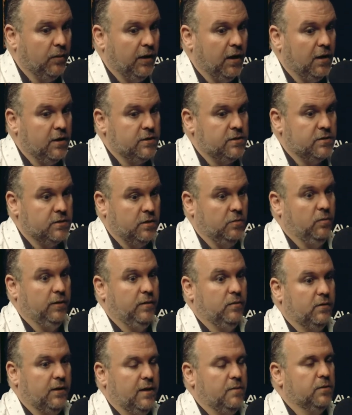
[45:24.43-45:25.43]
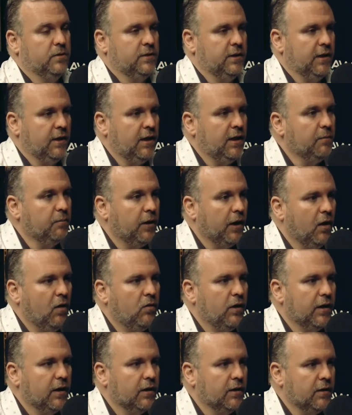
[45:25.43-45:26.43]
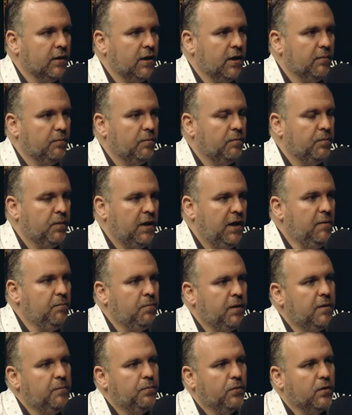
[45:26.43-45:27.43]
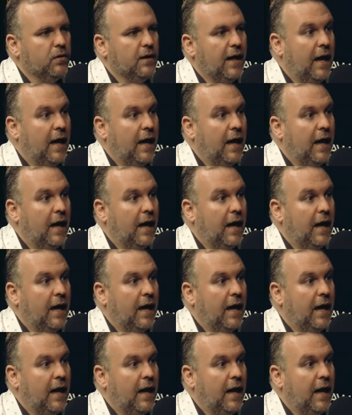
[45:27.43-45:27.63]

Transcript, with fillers: we also so we were able to keep going and keep keep people